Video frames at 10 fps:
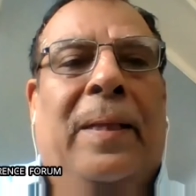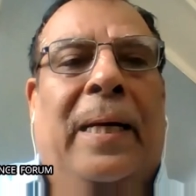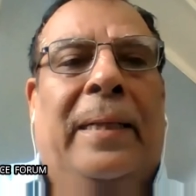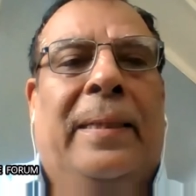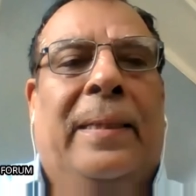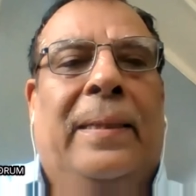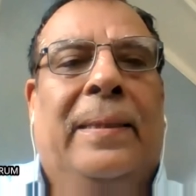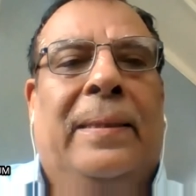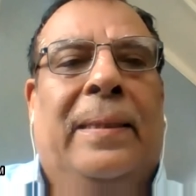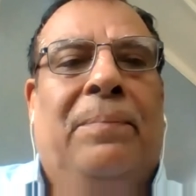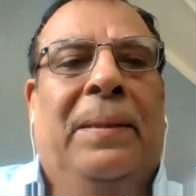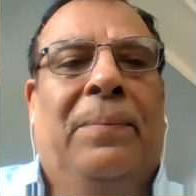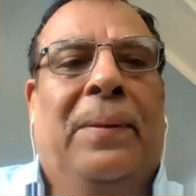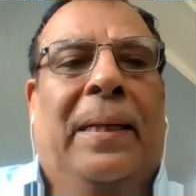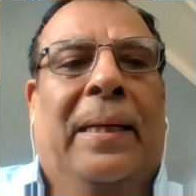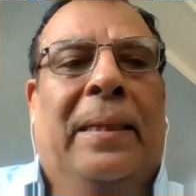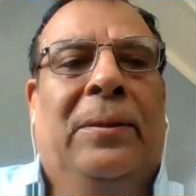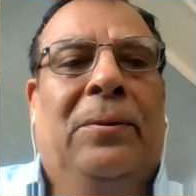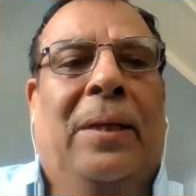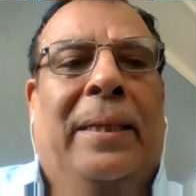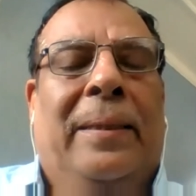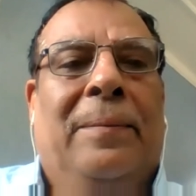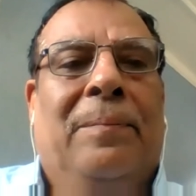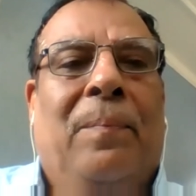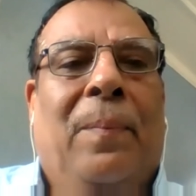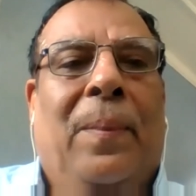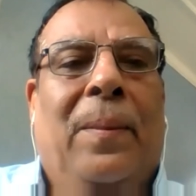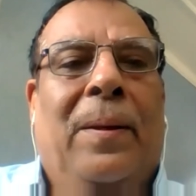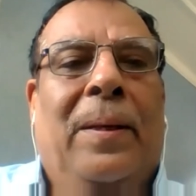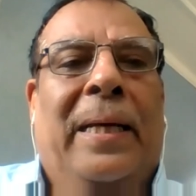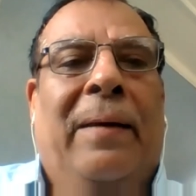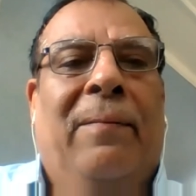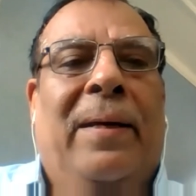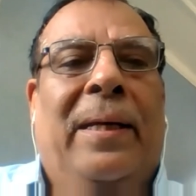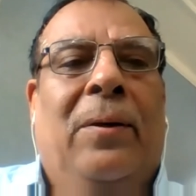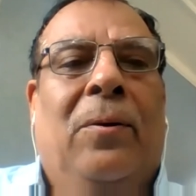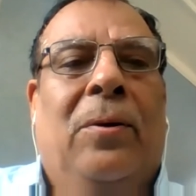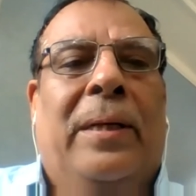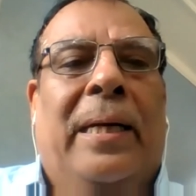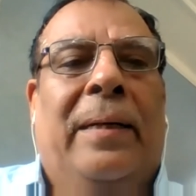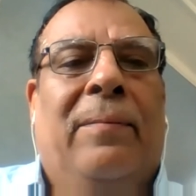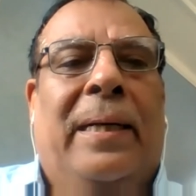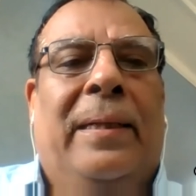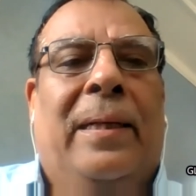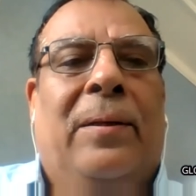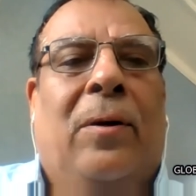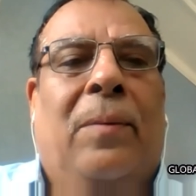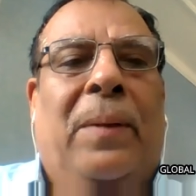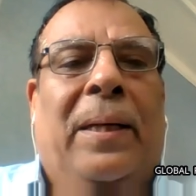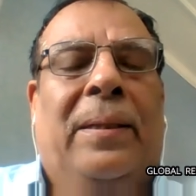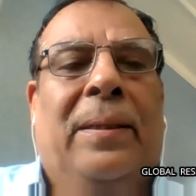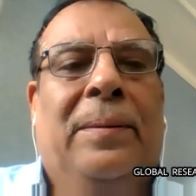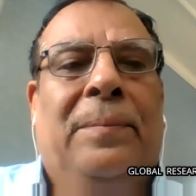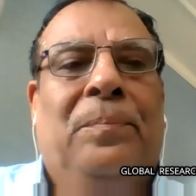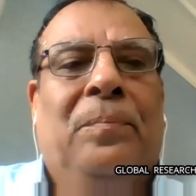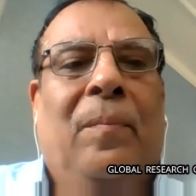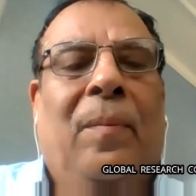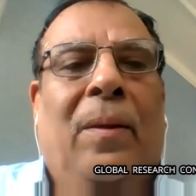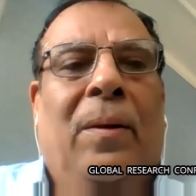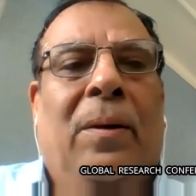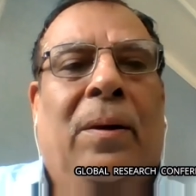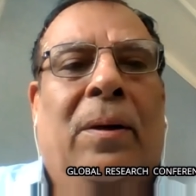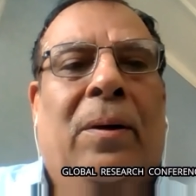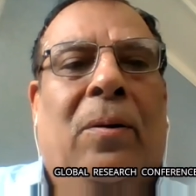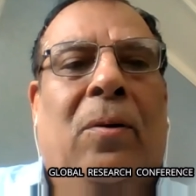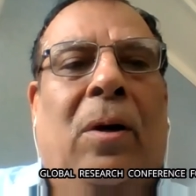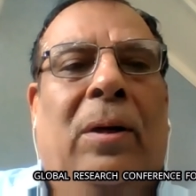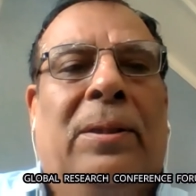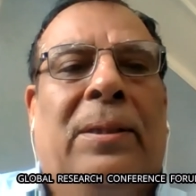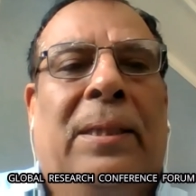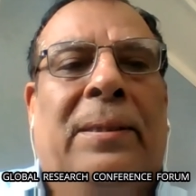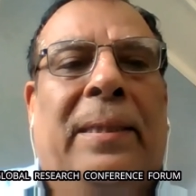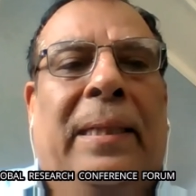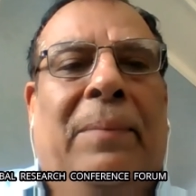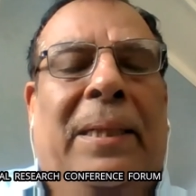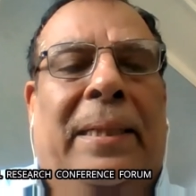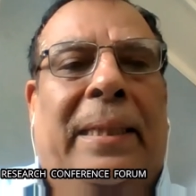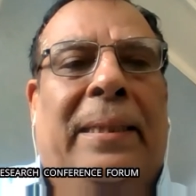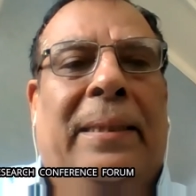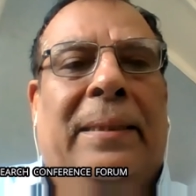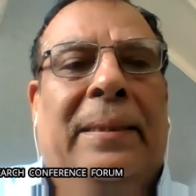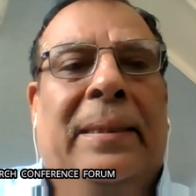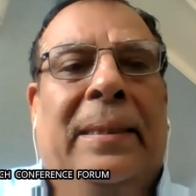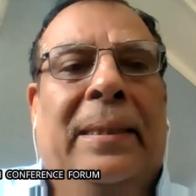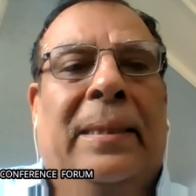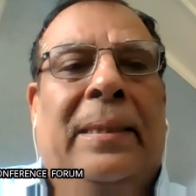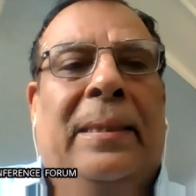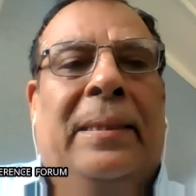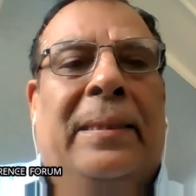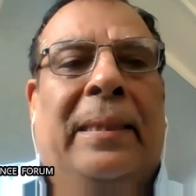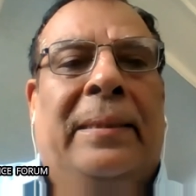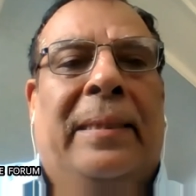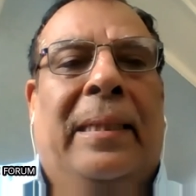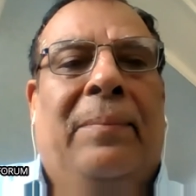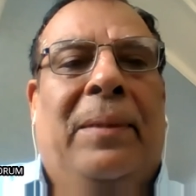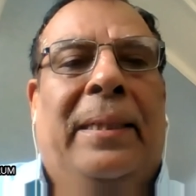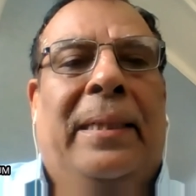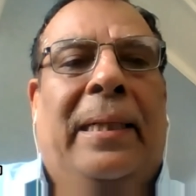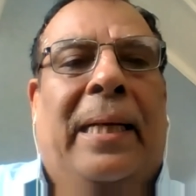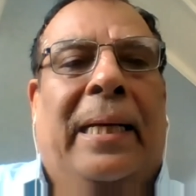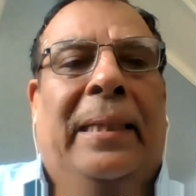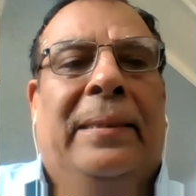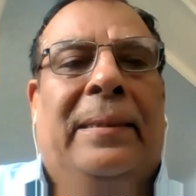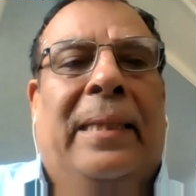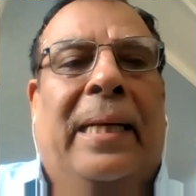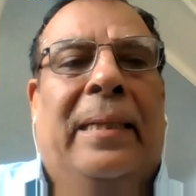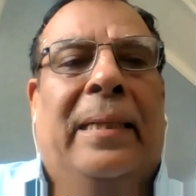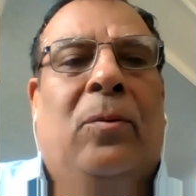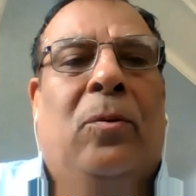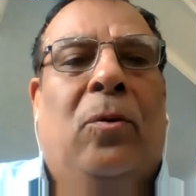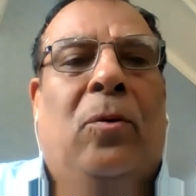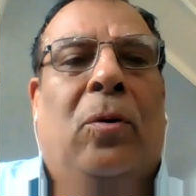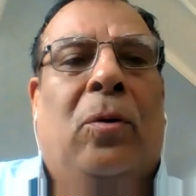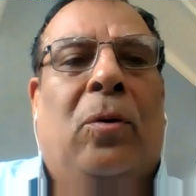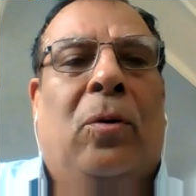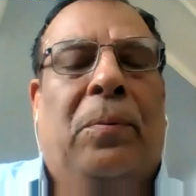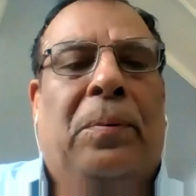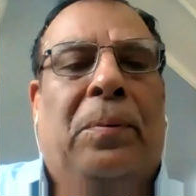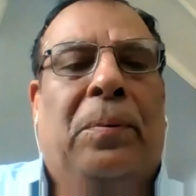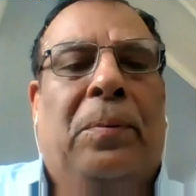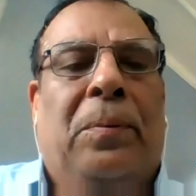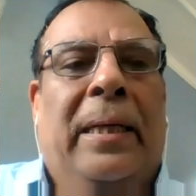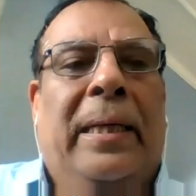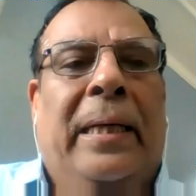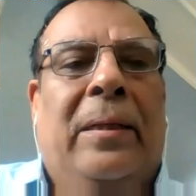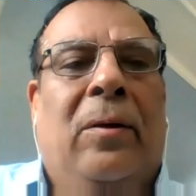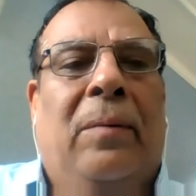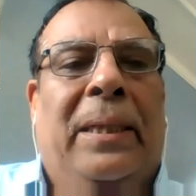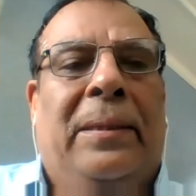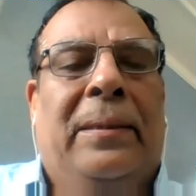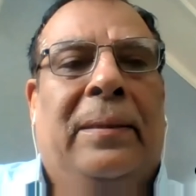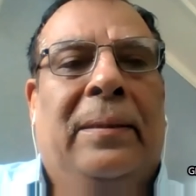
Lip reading: that the people are enjoying a very hot and vital topic called sustainability. Sustainability lies at the core of economics